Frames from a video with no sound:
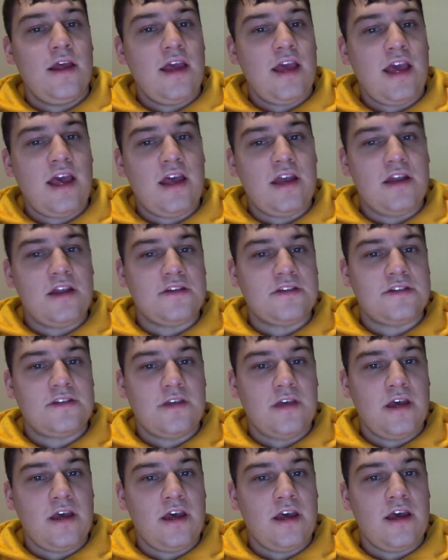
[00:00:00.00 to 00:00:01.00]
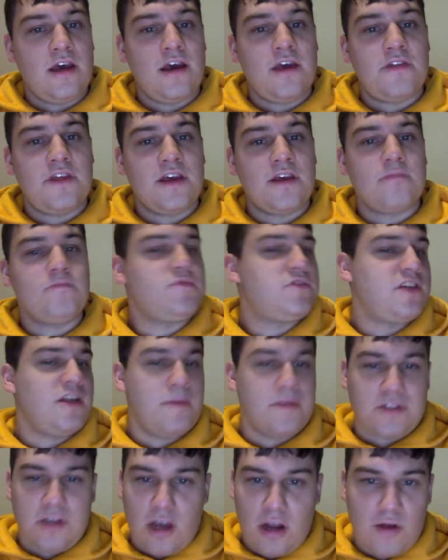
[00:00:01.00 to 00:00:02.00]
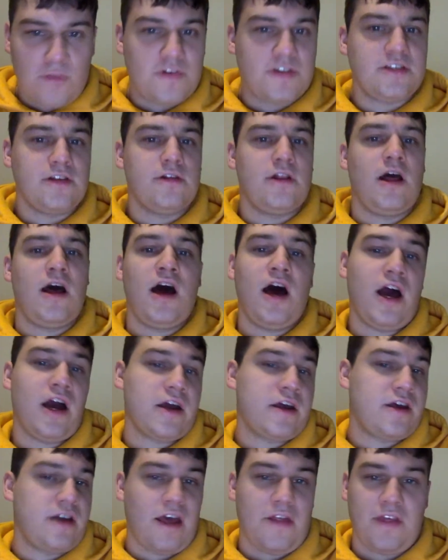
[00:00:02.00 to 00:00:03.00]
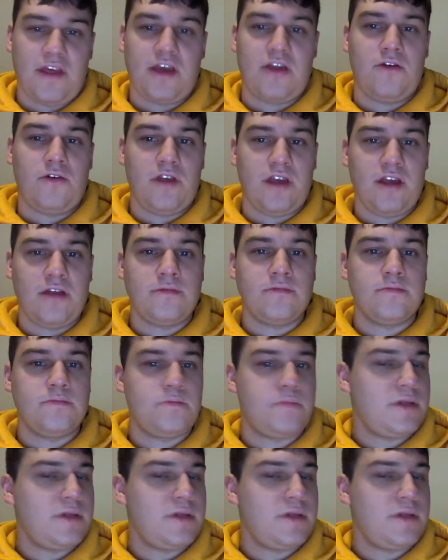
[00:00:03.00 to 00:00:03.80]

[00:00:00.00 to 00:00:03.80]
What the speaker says: I think cinematography's a lock. I think it'll get.